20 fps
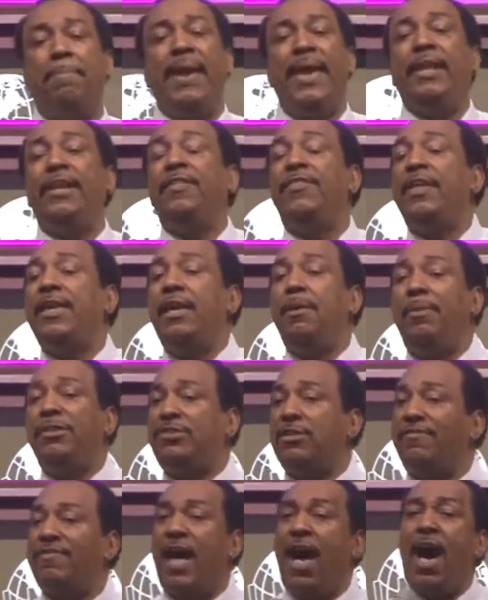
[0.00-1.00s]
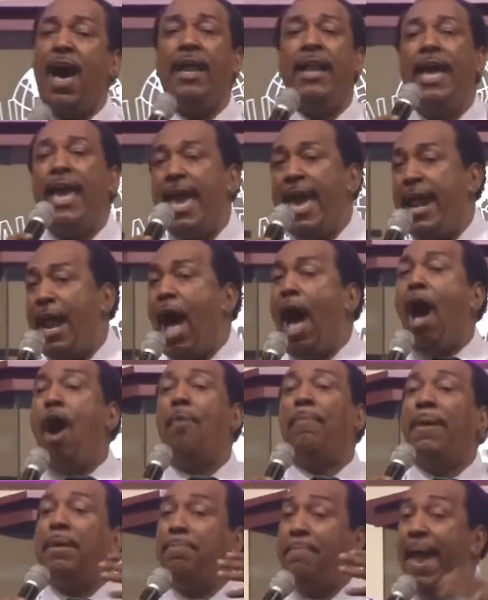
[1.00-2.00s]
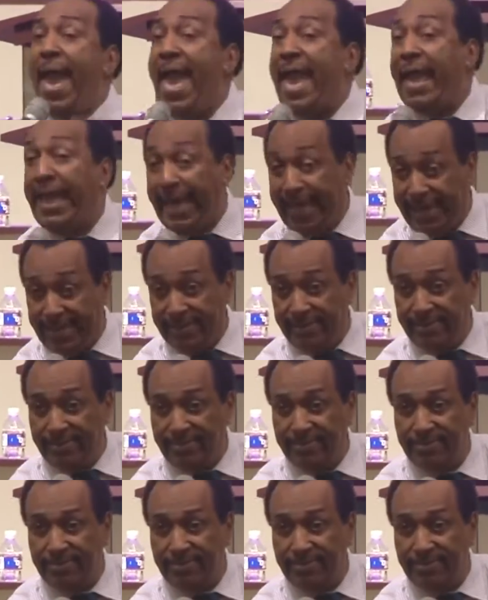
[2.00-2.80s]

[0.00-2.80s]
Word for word: are made in the image of God at all, but man.